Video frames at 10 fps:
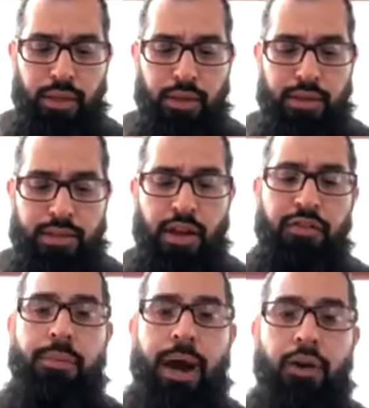self
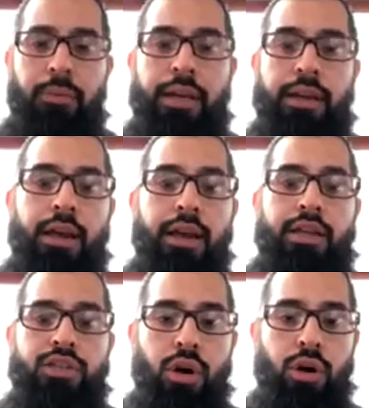empowerment.
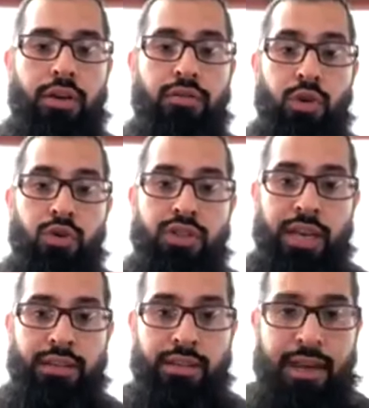So if you take
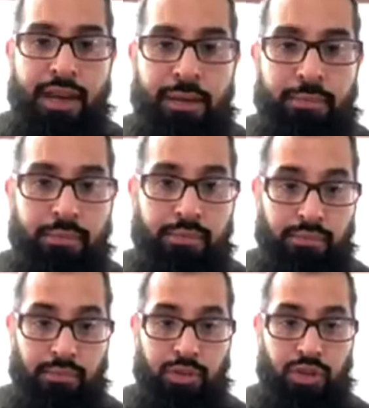the time
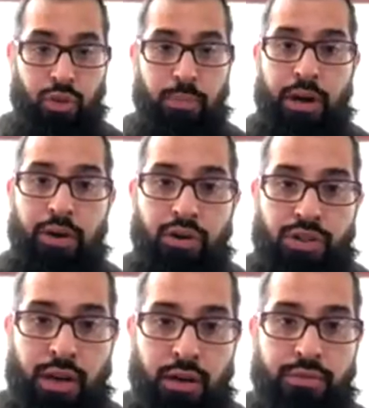to better
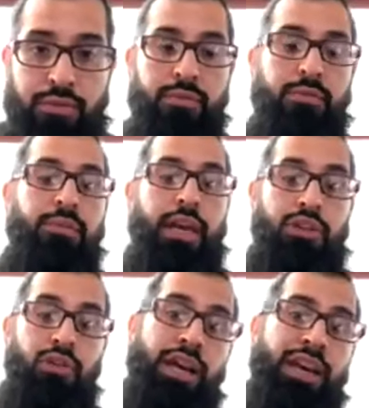yourself and you
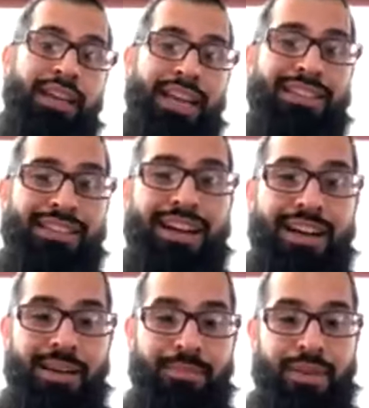dedicate the
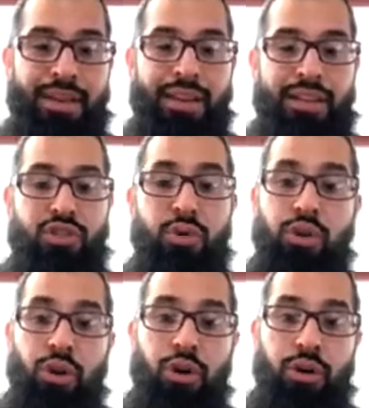time to
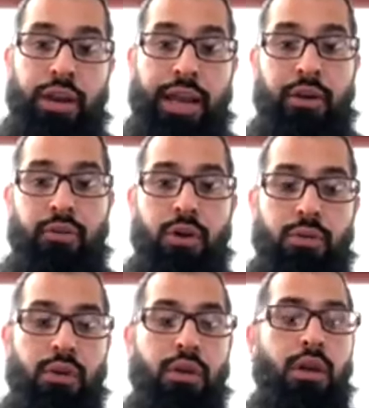learn and grow,
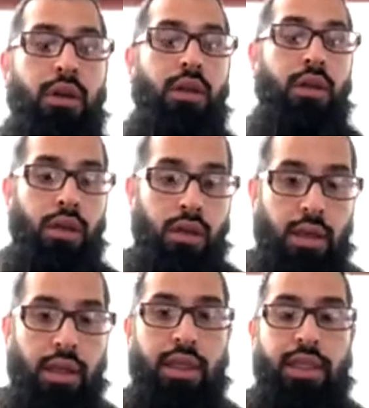
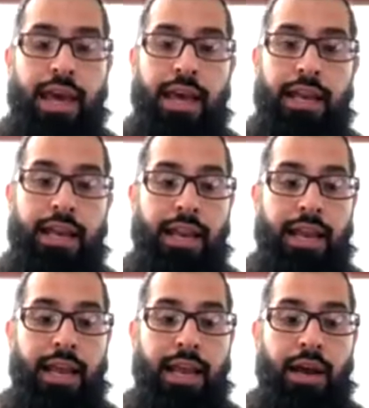
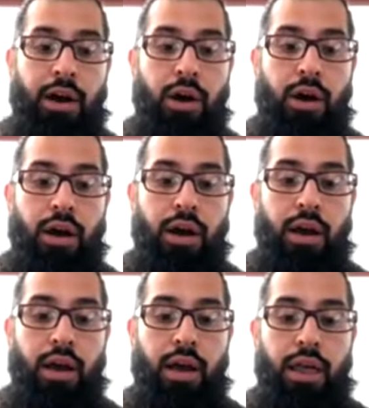
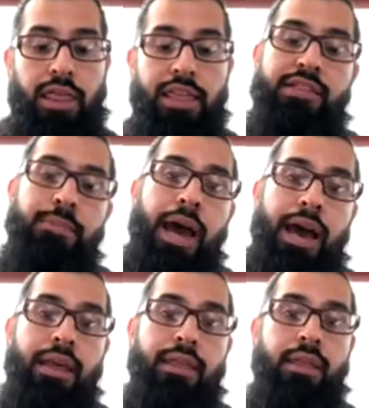then this
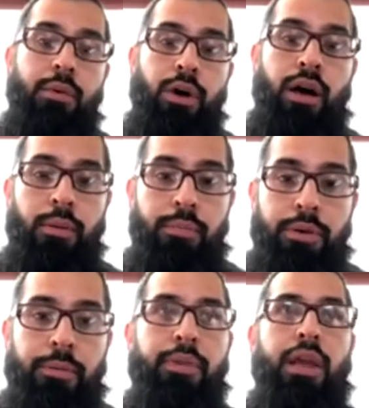path will help you